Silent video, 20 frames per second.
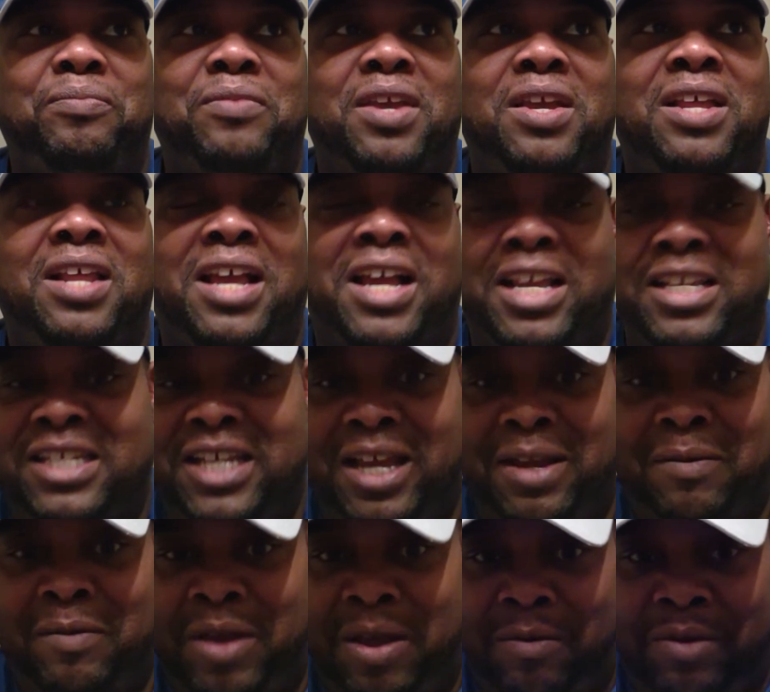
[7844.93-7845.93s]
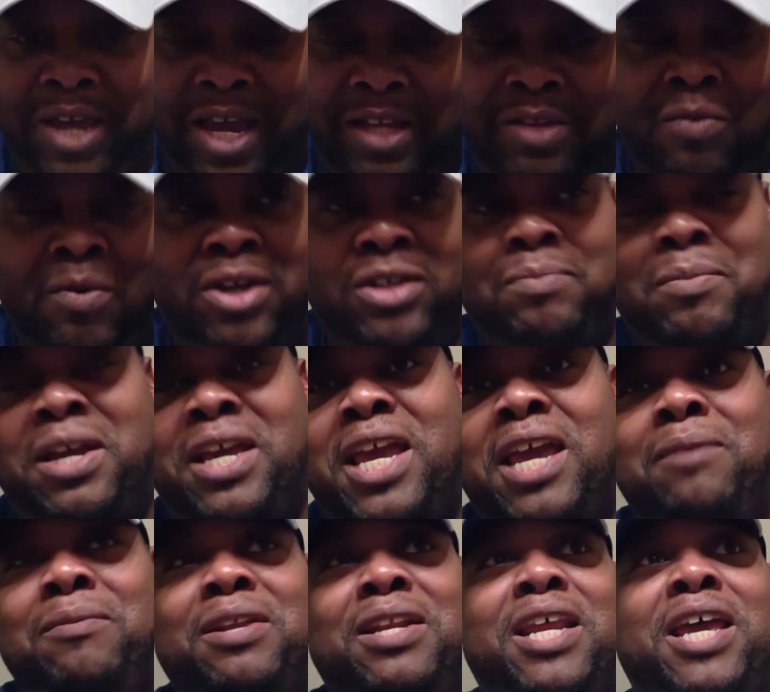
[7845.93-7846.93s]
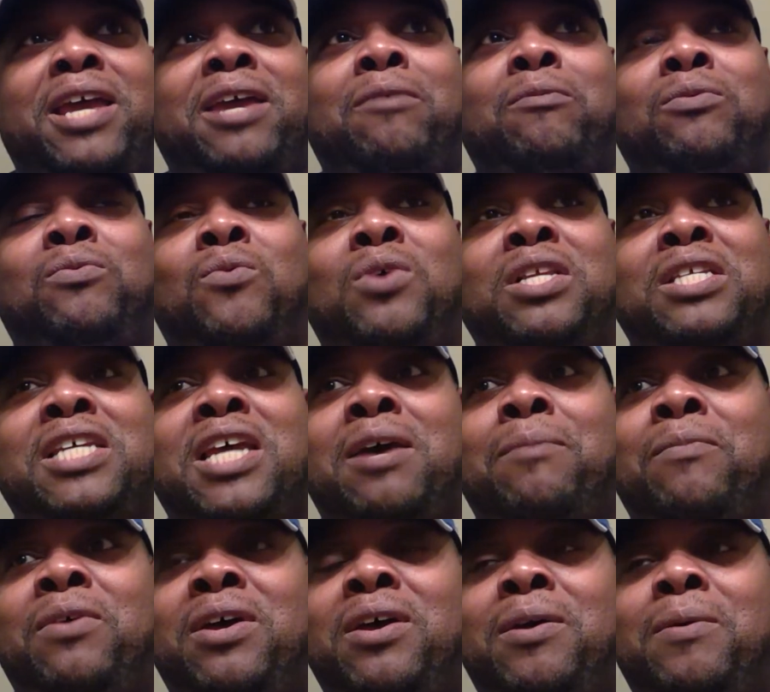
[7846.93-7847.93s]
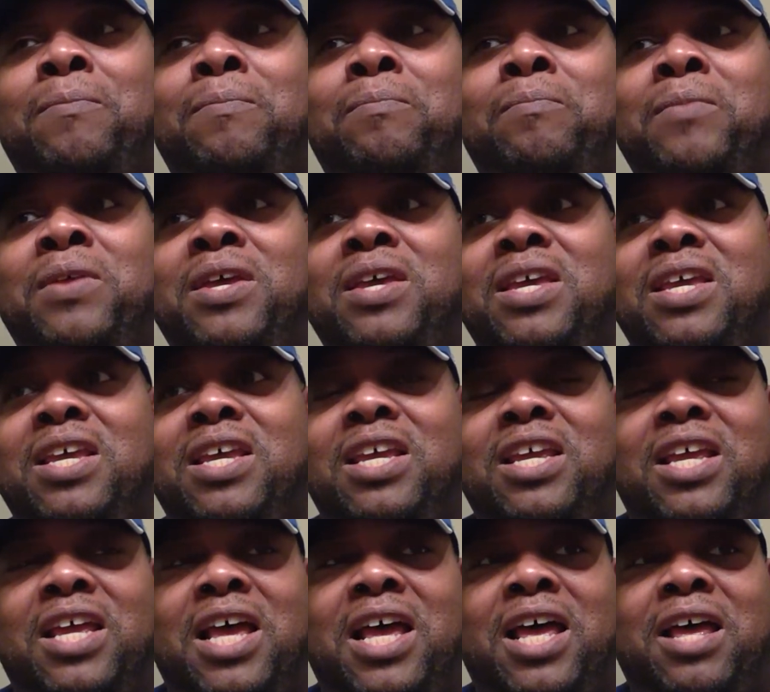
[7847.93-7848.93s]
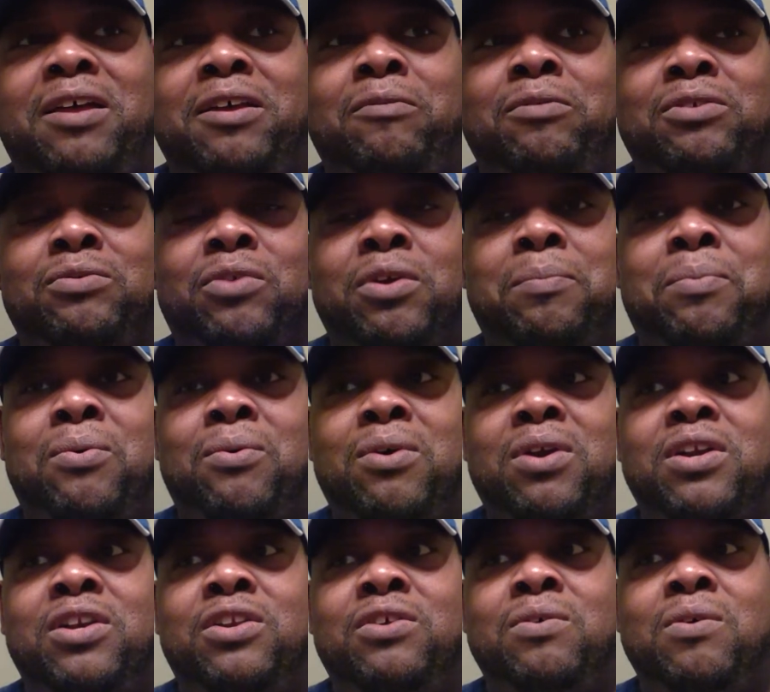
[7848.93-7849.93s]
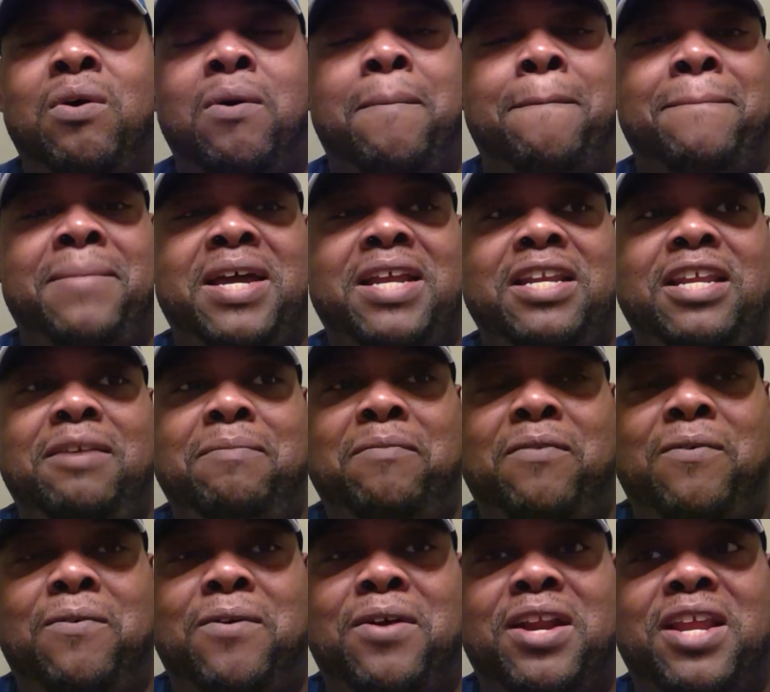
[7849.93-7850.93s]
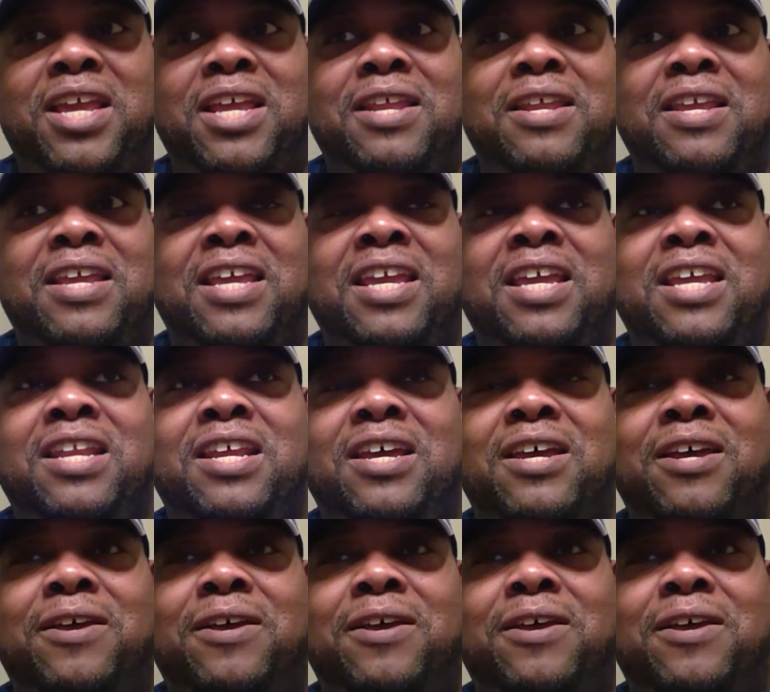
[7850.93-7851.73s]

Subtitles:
Like I said, I got to watch my game today. It was one time it was a report due on Monday morning, and